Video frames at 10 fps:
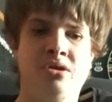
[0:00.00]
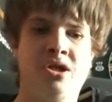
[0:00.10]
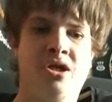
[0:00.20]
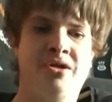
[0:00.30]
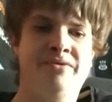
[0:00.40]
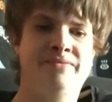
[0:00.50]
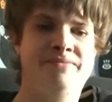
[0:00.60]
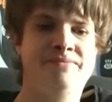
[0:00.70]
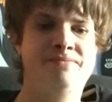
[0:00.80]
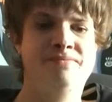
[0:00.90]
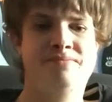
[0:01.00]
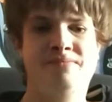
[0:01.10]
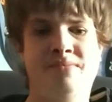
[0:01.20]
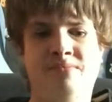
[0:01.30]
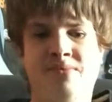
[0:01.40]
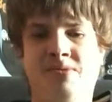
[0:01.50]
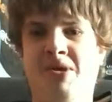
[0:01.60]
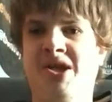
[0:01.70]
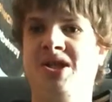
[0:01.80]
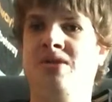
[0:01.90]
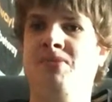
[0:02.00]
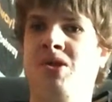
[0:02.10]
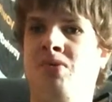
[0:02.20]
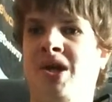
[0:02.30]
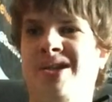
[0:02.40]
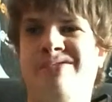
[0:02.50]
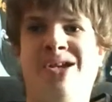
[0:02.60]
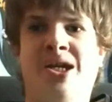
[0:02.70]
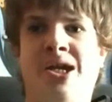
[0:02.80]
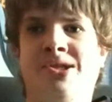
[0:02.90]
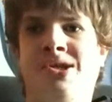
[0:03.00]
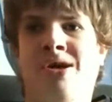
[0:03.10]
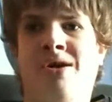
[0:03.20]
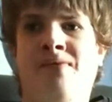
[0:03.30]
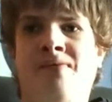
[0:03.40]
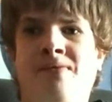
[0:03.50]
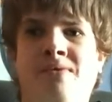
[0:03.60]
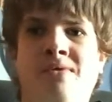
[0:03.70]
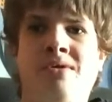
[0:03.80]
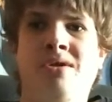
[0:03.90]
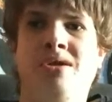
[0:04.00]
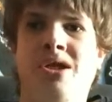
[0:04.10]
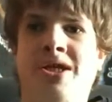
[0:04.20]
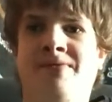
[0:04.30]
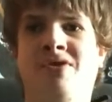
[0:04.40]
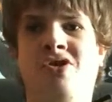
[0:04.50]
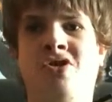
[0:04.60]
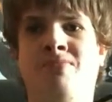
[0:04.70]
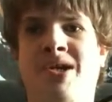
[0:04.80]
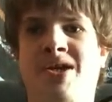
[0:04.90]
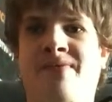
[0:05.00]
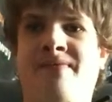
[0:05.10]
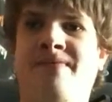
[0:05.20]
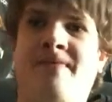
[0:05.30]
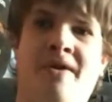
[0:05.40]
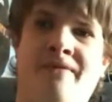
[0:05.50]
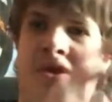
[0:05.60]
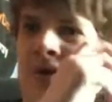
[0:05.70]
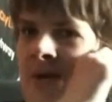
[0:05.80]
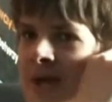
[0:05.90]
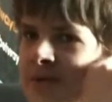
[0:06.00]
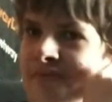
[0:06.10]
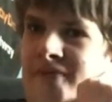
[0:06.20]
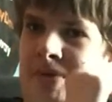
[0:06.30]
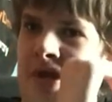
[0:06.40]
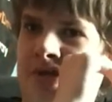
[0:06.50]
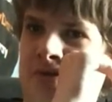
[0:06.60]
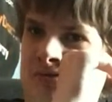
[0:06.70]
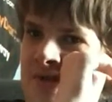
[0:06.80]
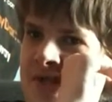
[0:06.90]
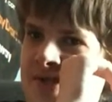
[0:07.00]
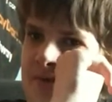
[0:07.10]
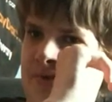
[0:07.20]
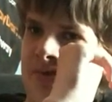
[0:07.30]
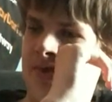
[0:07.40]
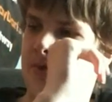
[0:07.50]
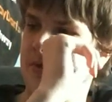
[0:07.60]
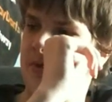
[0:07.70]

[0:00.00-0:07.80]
you know, especially in the middle where it did get tough. Even though I couldn't make a few games for personal reasons.